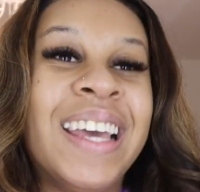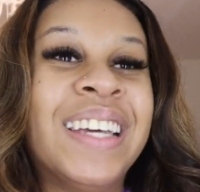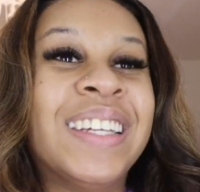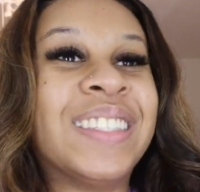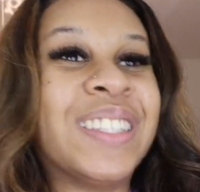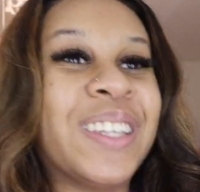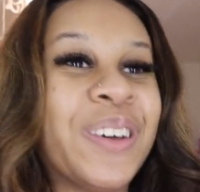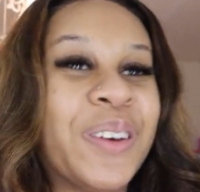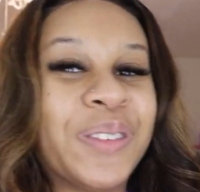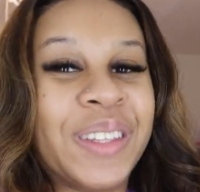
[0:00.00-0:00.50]

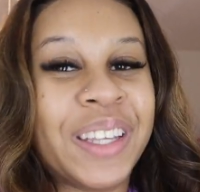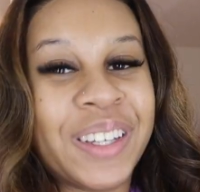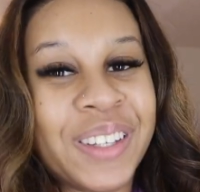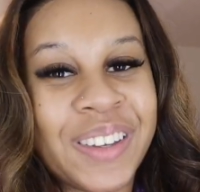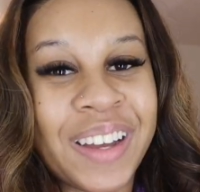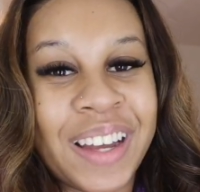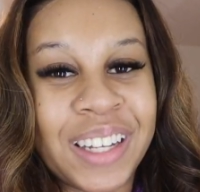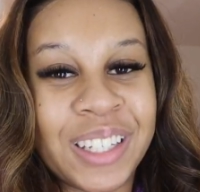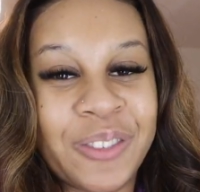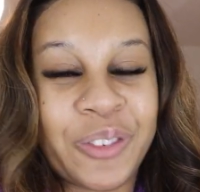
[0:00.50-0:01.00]
So thank you
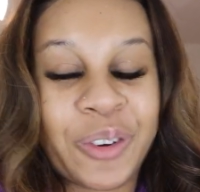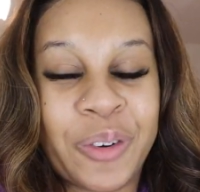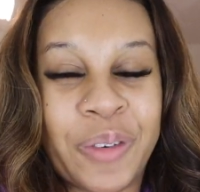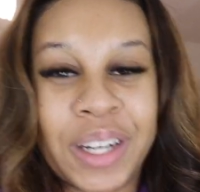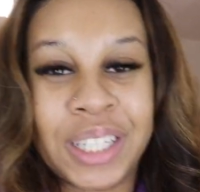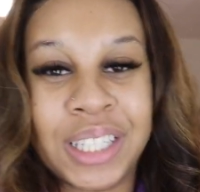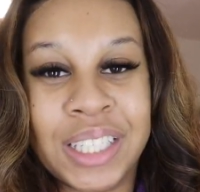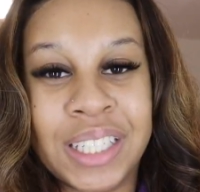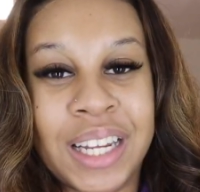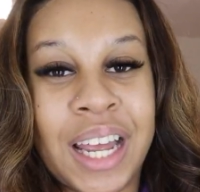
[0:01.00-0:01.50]
guys for
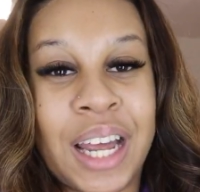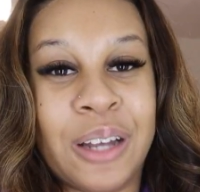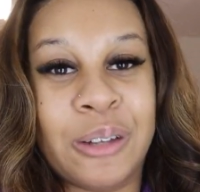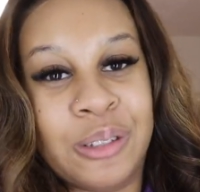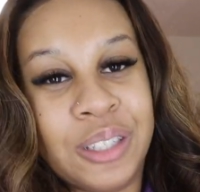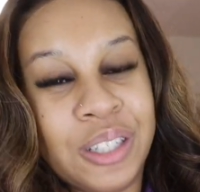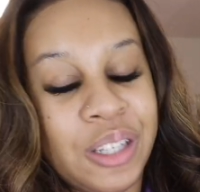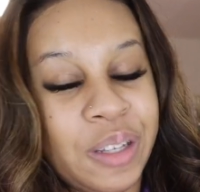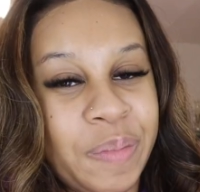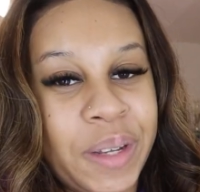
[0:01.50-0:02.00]
watching. I'll
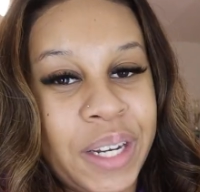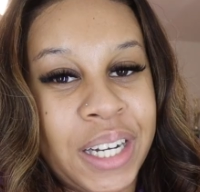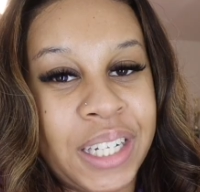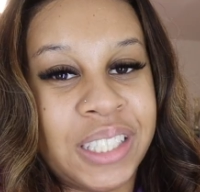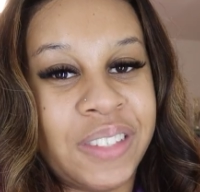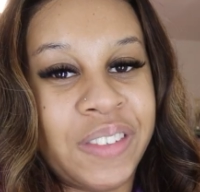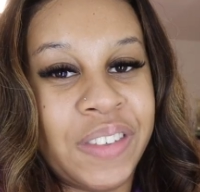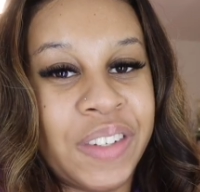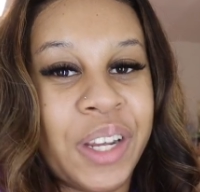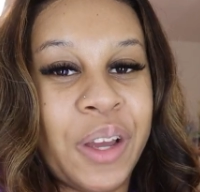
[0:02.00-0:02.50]
see you in my
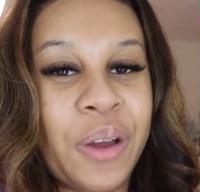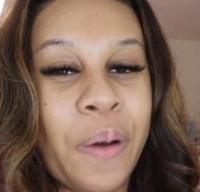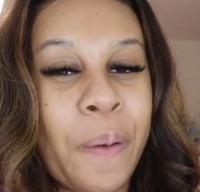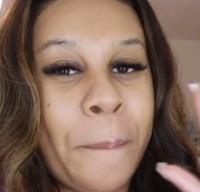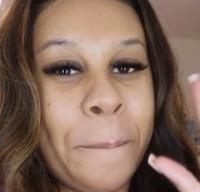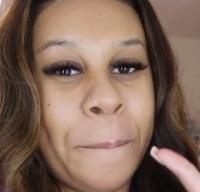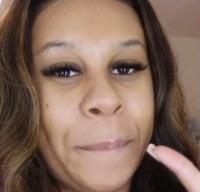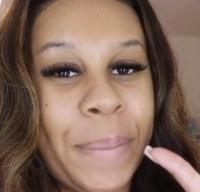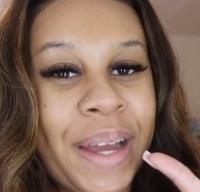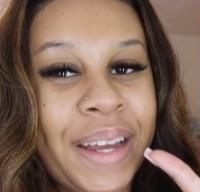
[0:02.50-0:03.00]
next video.
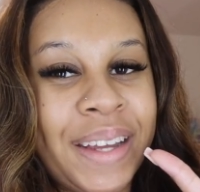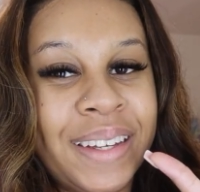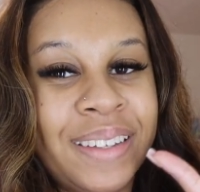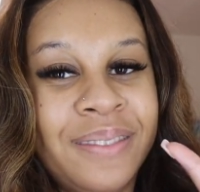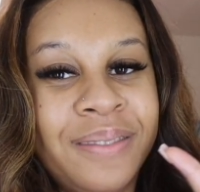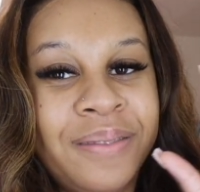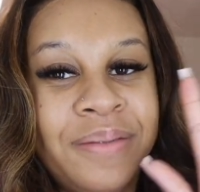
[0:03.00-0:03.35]
Bye.